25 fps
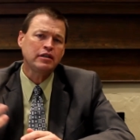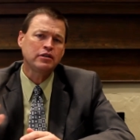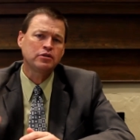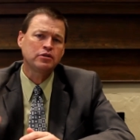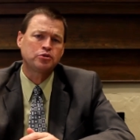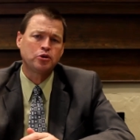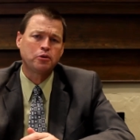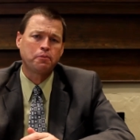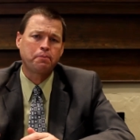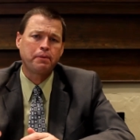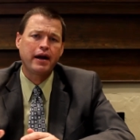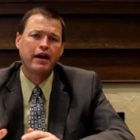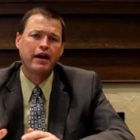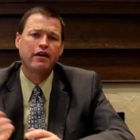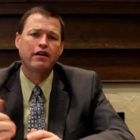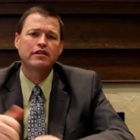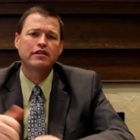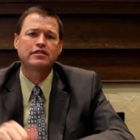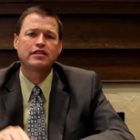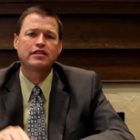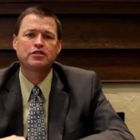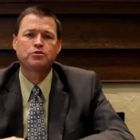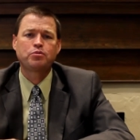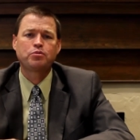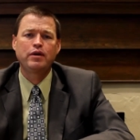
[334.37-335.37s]
So
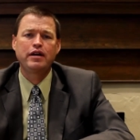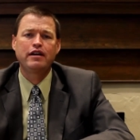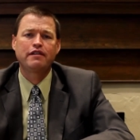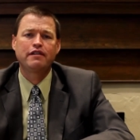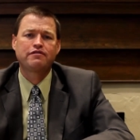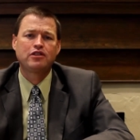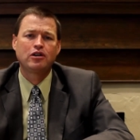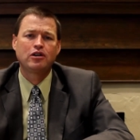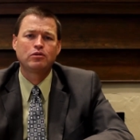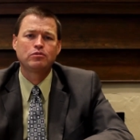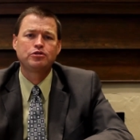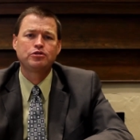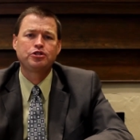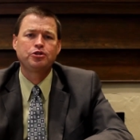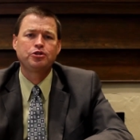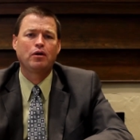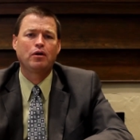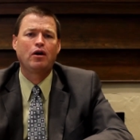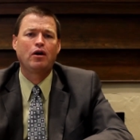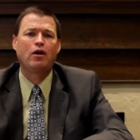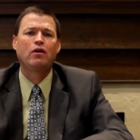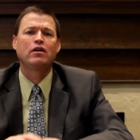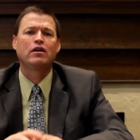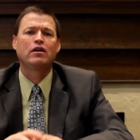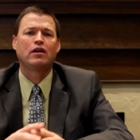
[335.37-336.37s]
parents, as we have told you
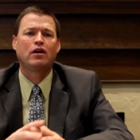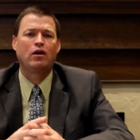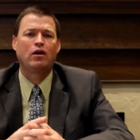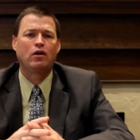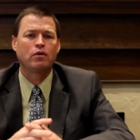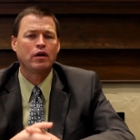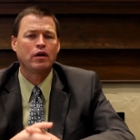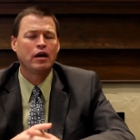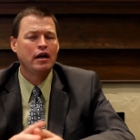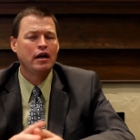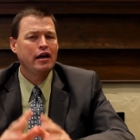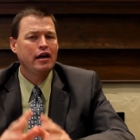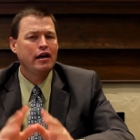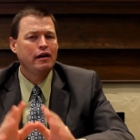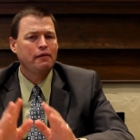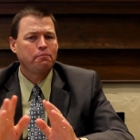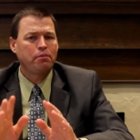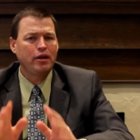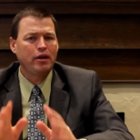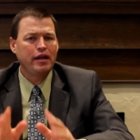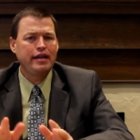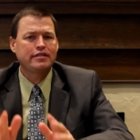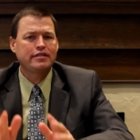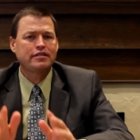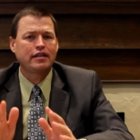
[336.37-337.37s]
all along,
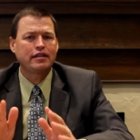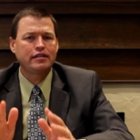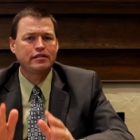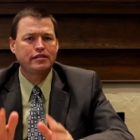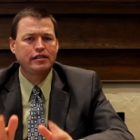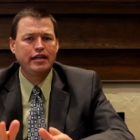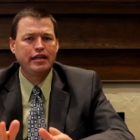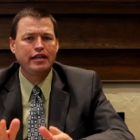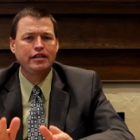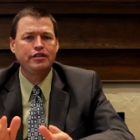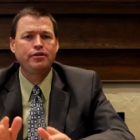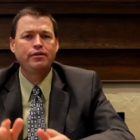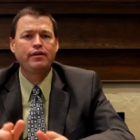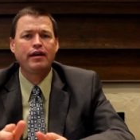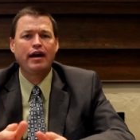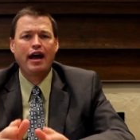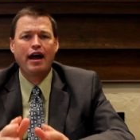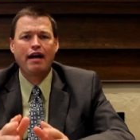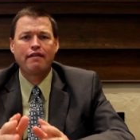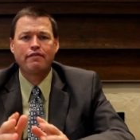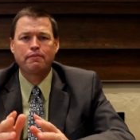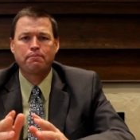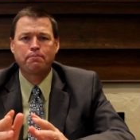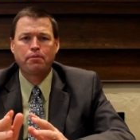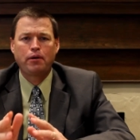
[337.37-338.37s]
please continue to
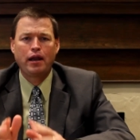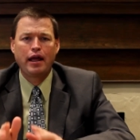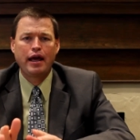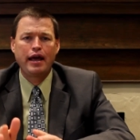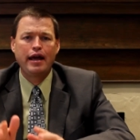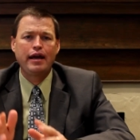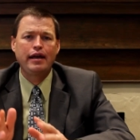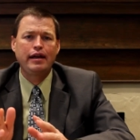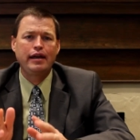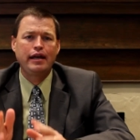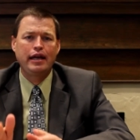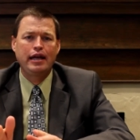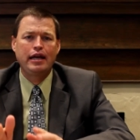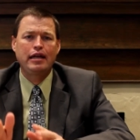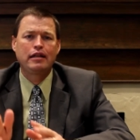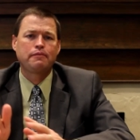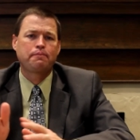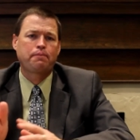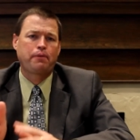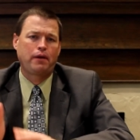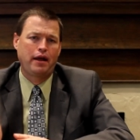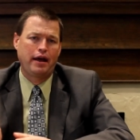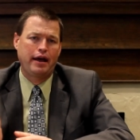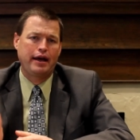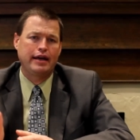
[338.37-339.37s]
have a plan in
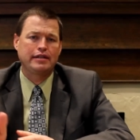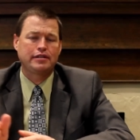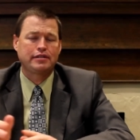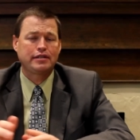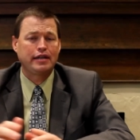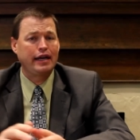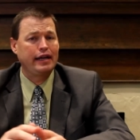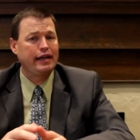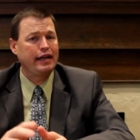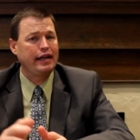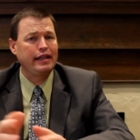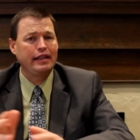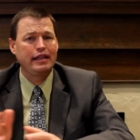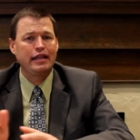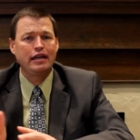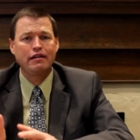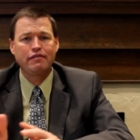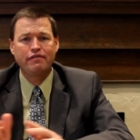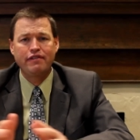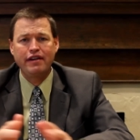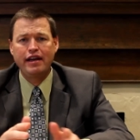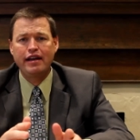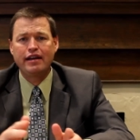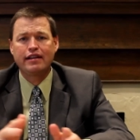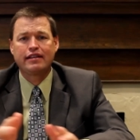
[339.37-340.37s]
place. And in the
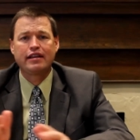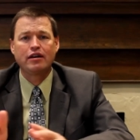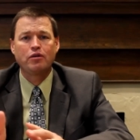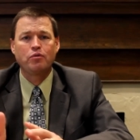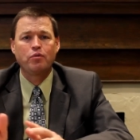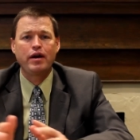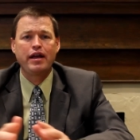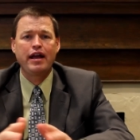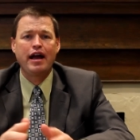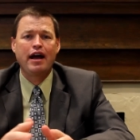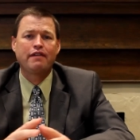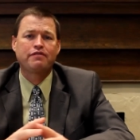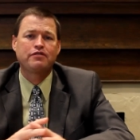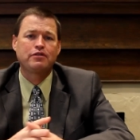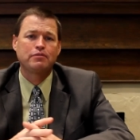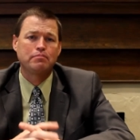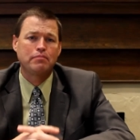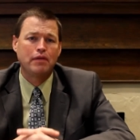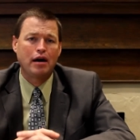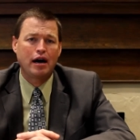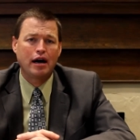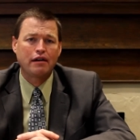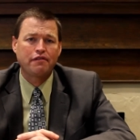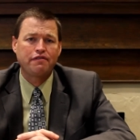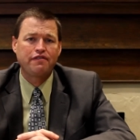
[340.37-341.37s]
event that we have to
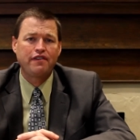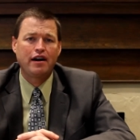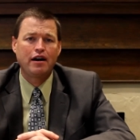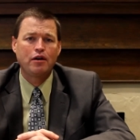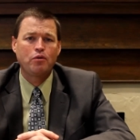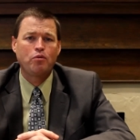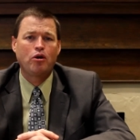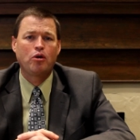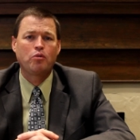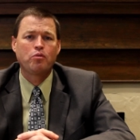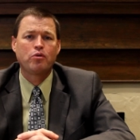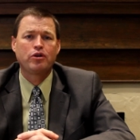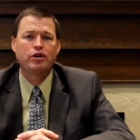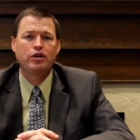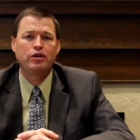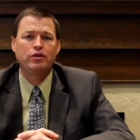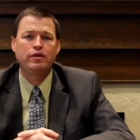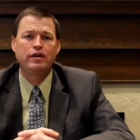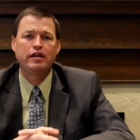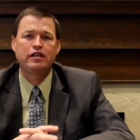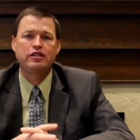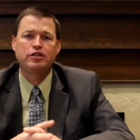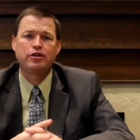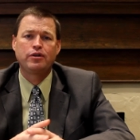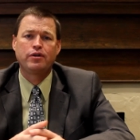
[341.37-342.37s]
modify what we're
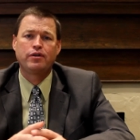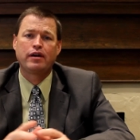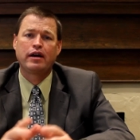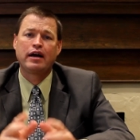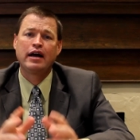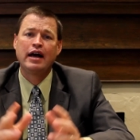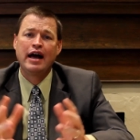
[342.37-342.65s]
doing due to